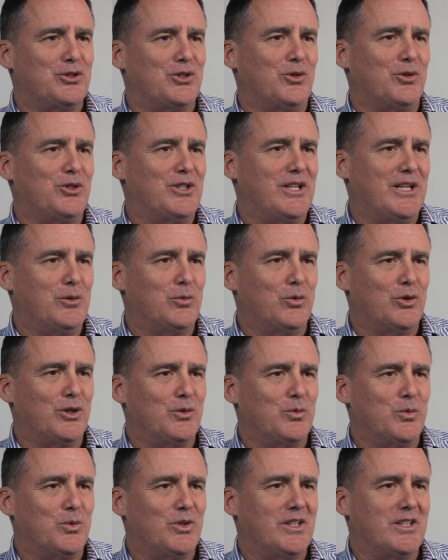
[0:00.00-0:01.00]
on day
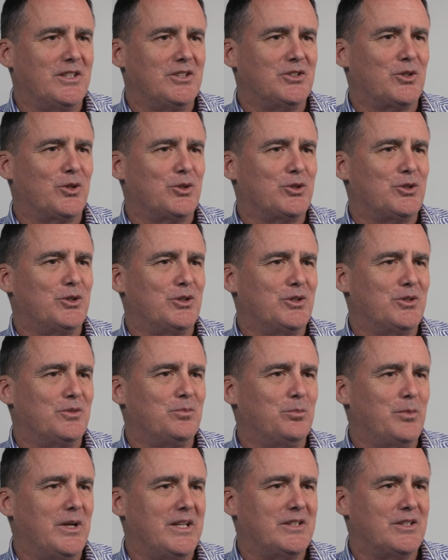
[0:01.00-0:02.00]
one when they start to
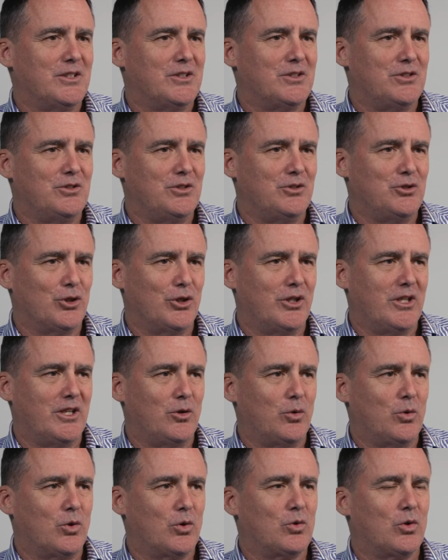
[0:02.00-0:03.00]
make this journey to
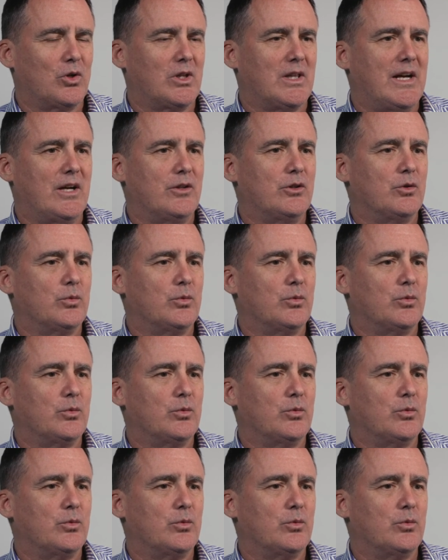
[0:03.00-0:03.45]
Oracle Cloud, the